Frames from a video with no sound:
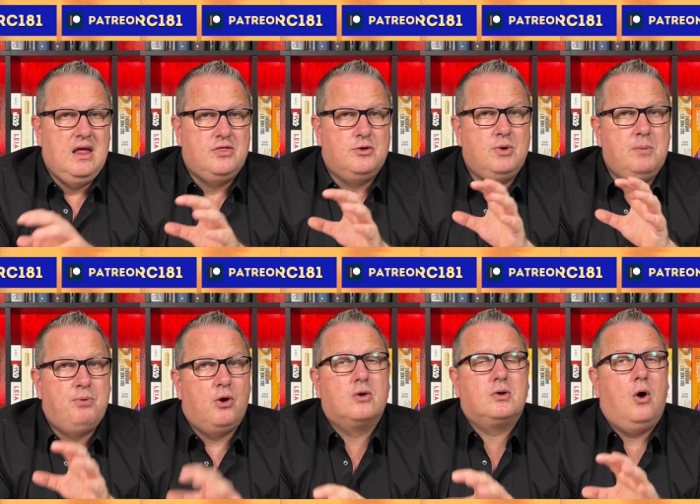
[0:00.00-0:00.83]
The
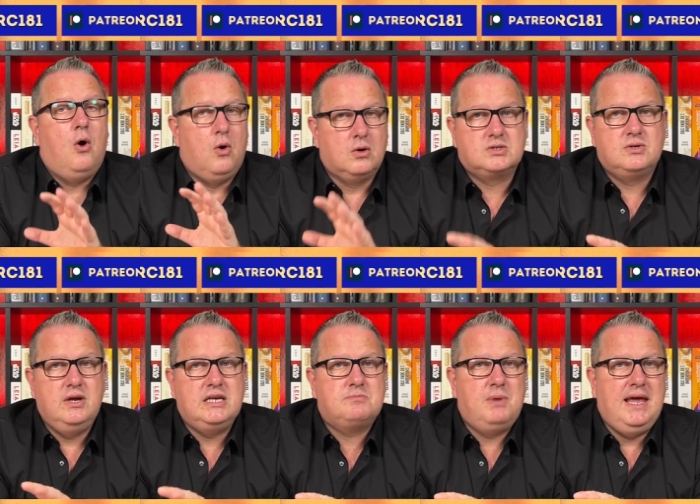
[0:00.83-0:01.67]
report also
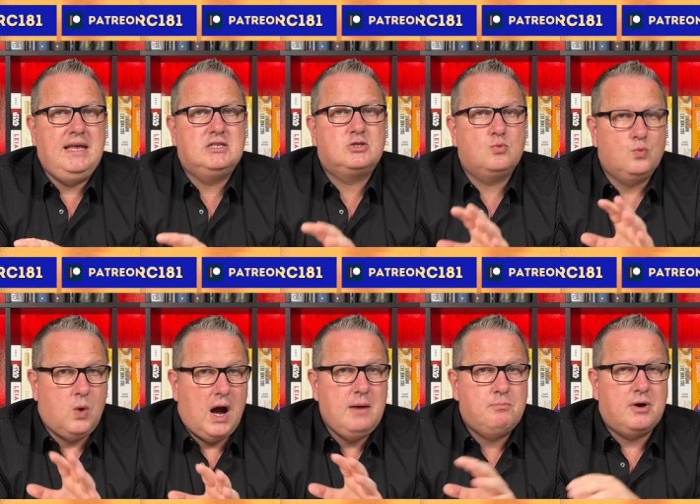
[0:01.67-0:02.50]
explains
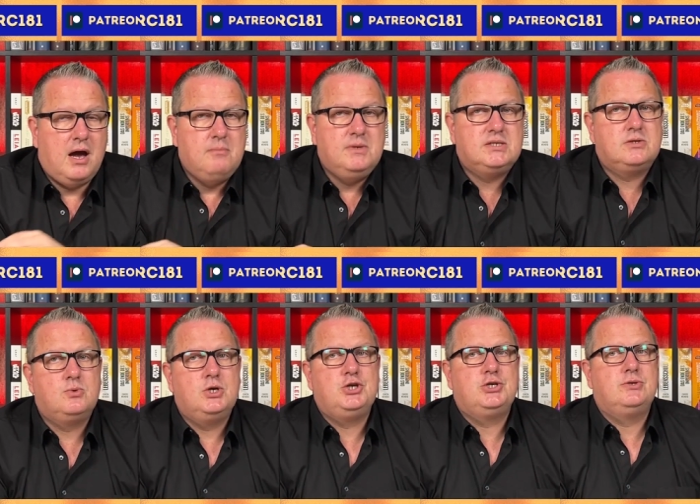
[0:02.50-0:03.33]
why Prime Minister
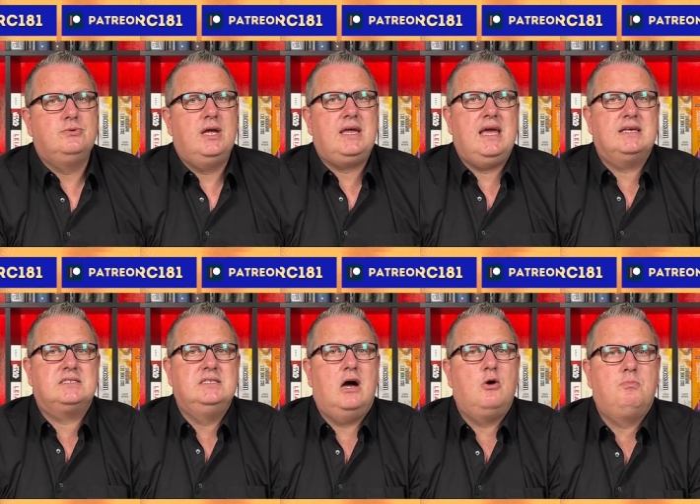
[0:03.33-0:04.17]
Rishi Sunak has
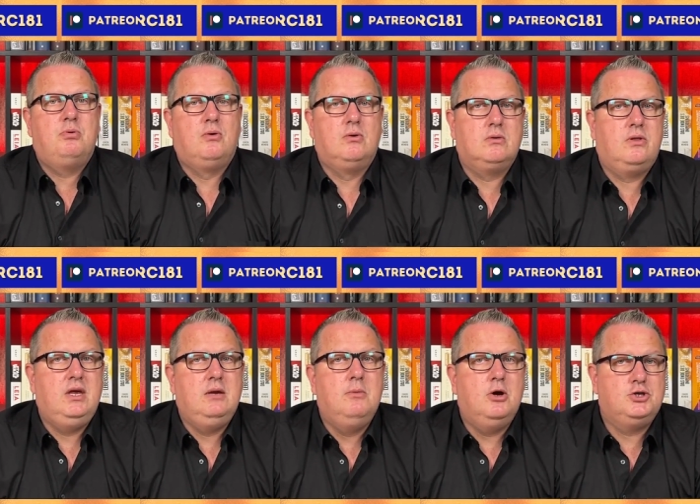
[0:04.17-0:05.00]
now pulled the
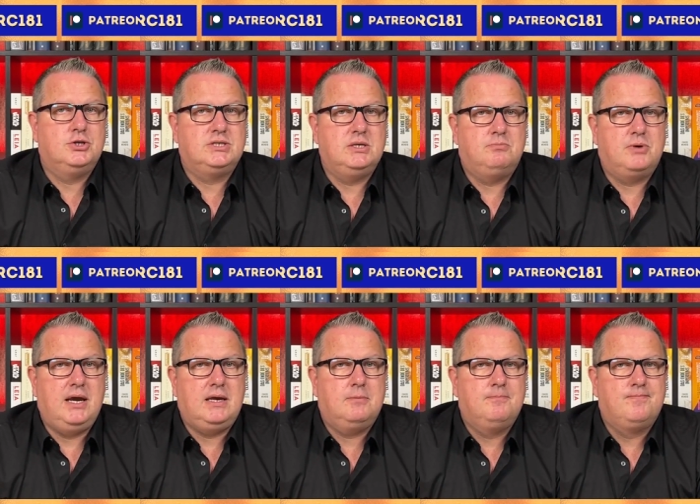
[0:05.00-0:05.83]
emergency brake.